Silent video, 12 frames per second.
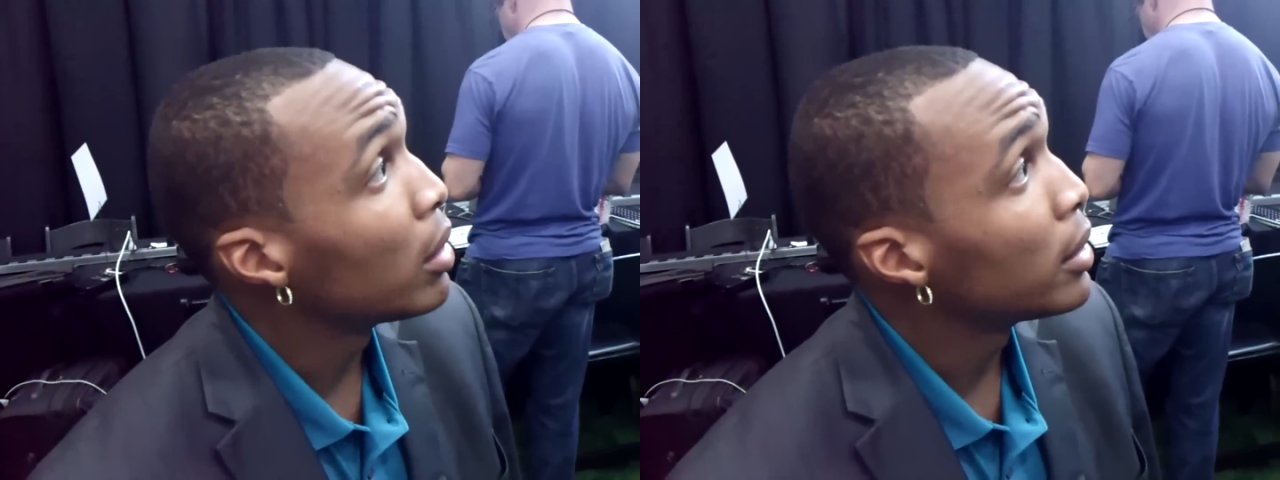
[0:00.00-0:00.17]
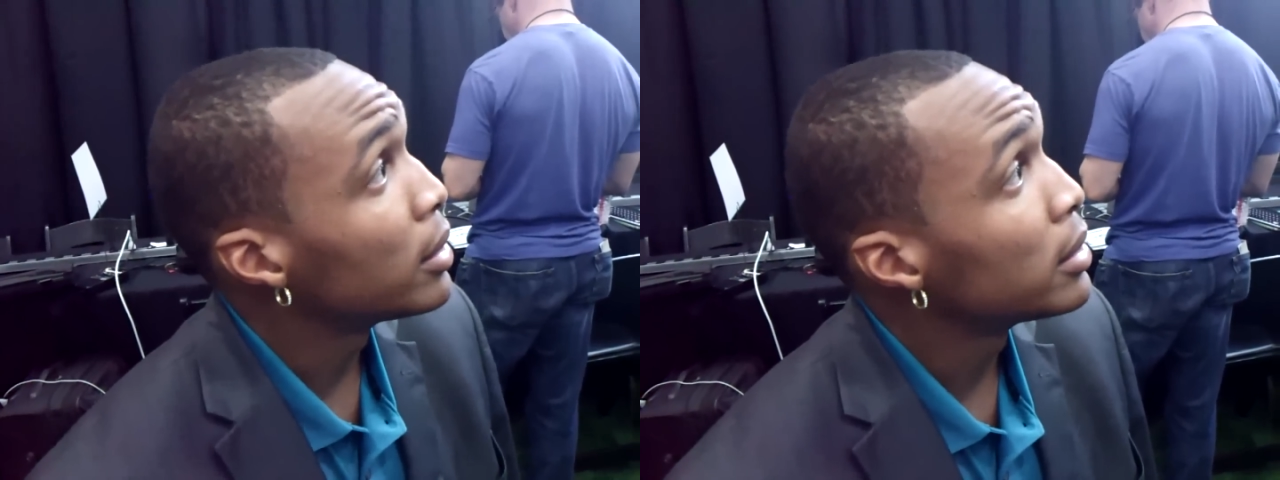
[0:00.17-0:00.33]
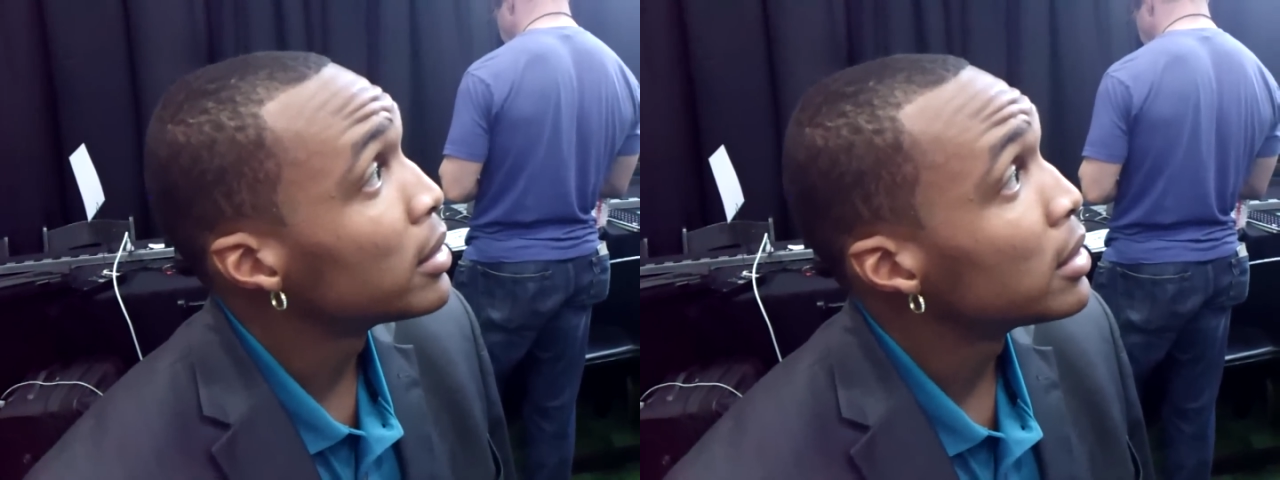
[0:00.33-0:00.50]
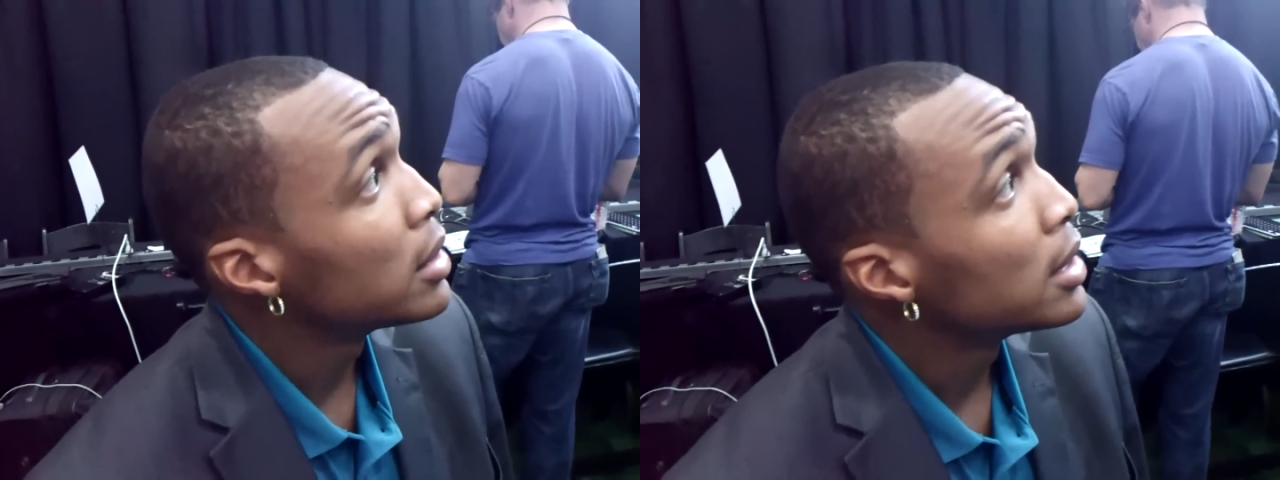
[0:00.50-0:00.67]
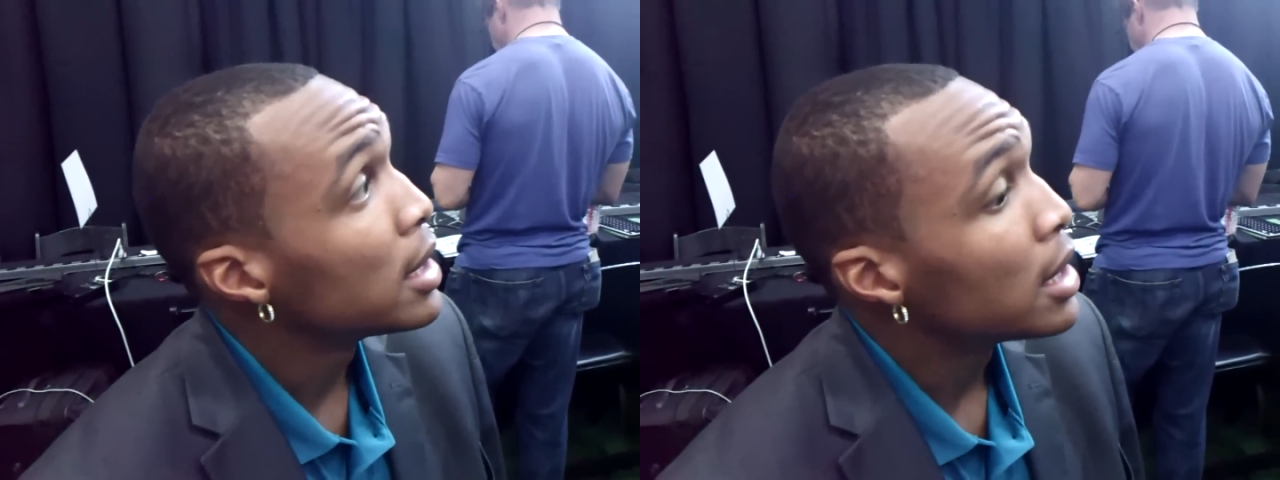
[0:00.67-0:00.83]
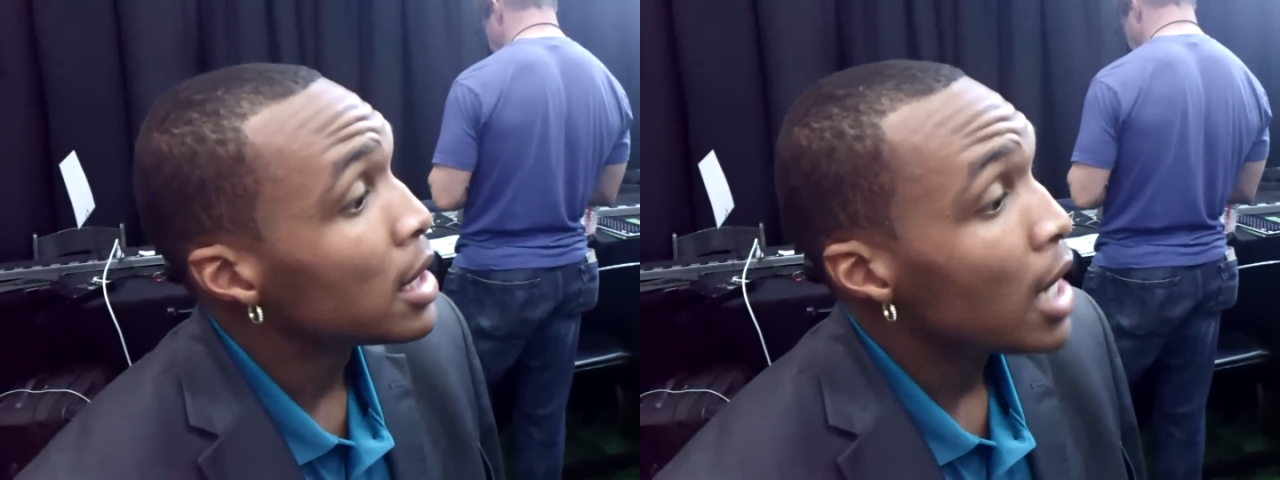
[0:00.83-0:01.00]
Been playing in
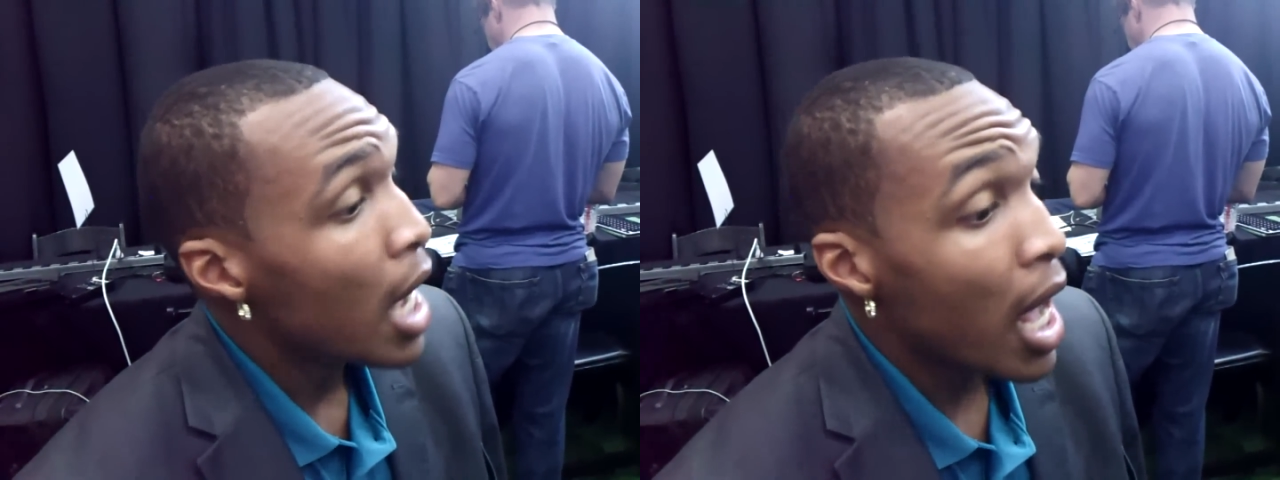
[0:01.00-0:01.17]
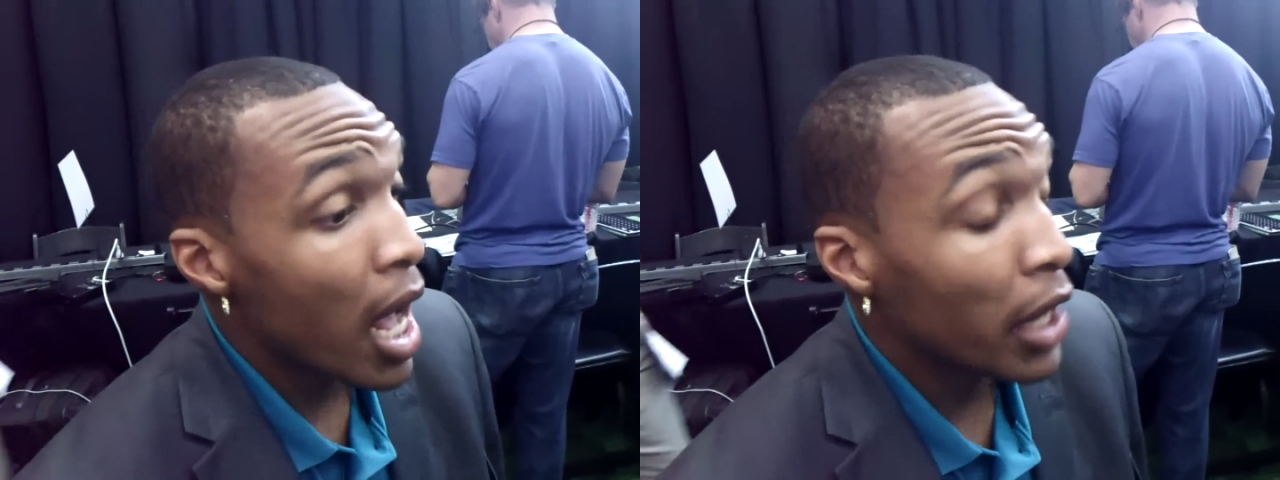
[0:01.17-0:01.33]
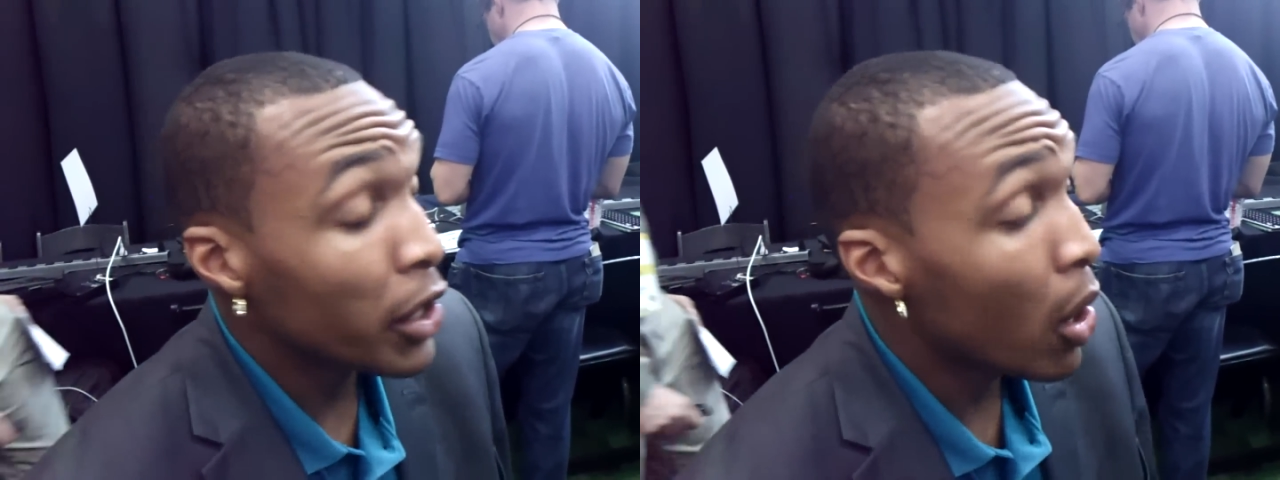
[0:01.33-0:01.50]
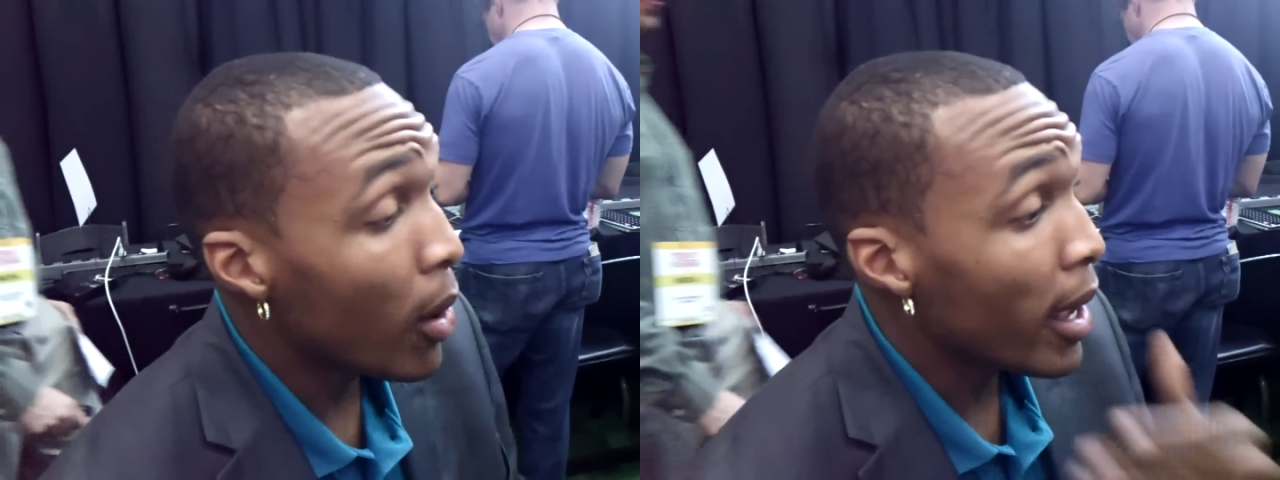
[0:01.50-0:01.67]
games, or have